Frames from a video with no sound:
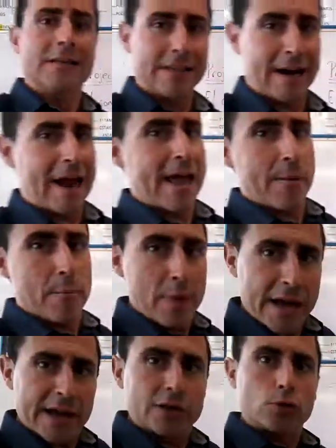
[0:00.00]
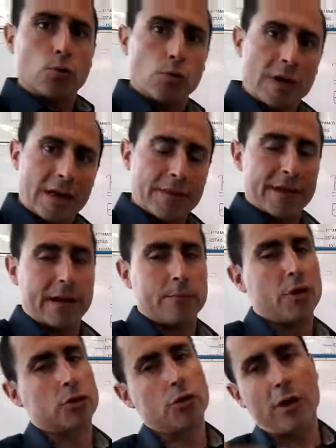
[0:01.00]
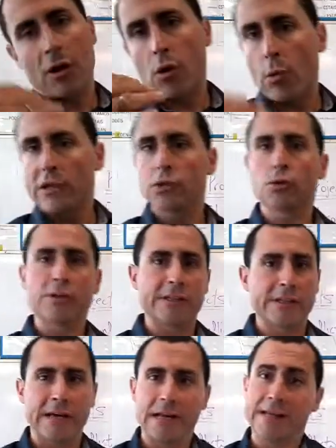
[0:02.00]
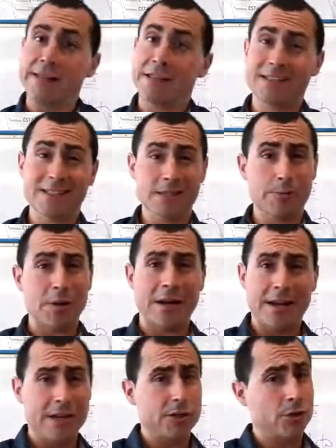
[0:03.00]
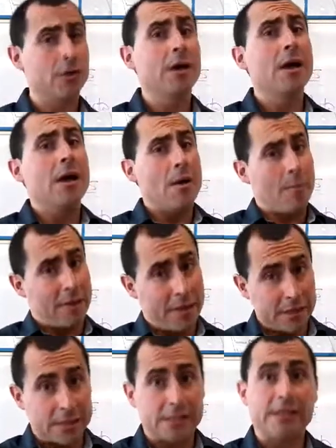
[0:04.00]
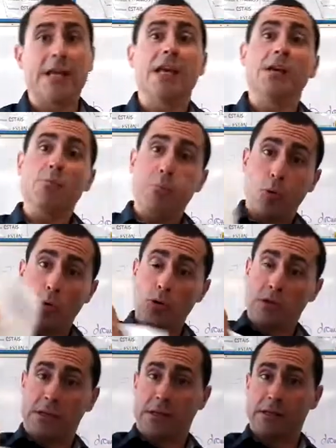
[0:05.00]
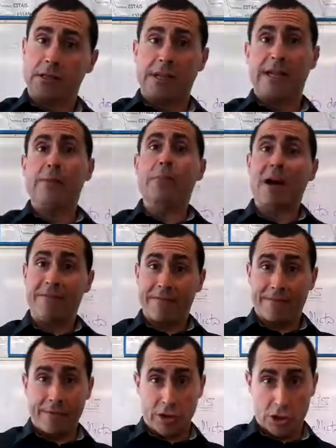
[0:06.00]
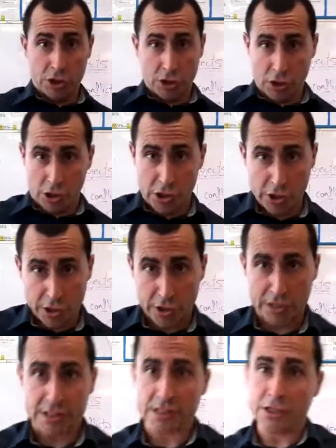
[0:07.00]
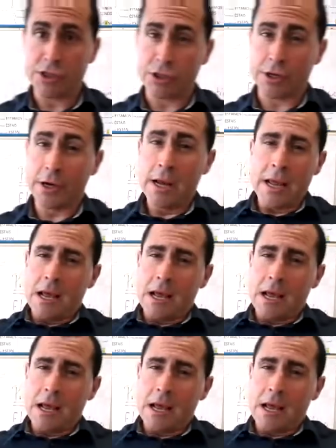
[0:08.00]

Tráeme, together. I'm not gonna go into detail in this explanation, but this is important in my first year as a teacher.